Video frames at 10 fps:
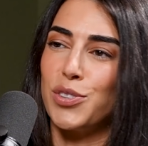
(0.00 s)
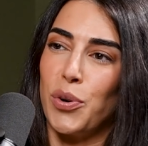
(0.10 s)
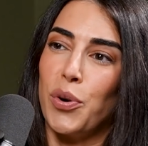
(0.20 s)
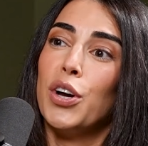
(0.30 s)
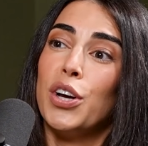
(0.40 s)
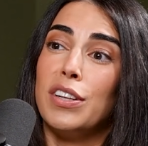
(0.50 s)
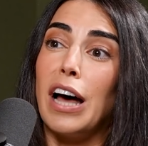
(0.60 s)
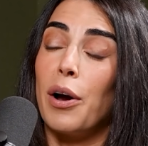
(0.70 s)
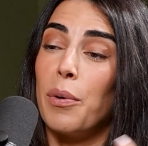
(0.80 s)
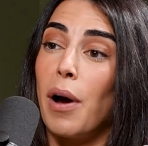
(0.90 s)
So
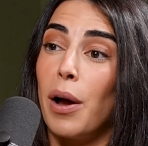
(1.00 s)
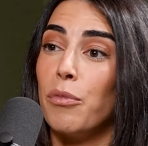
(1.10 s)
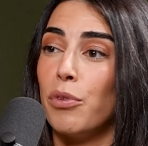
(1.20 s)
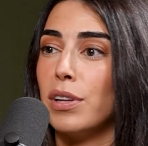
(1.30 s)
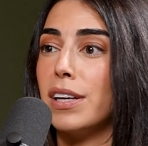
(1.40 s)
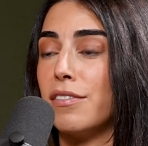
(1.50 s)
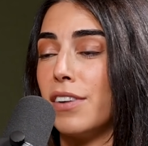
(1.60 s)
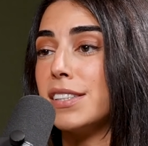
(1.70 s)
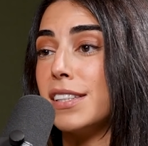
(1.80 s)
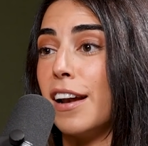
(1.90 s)
now I'm really
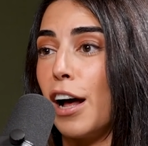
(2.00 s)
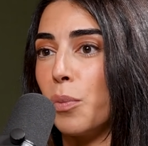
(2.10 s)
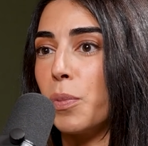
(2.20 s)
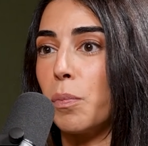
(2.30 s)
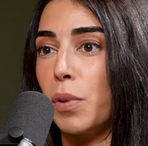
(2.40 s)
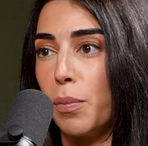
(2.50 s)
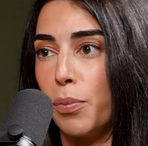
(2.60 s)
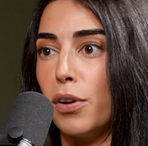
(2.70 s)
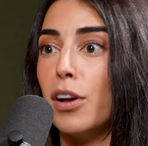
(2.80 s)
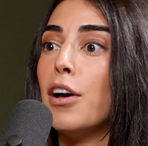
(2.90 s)
invested in helping
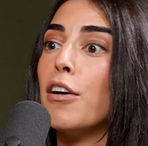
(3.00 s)
people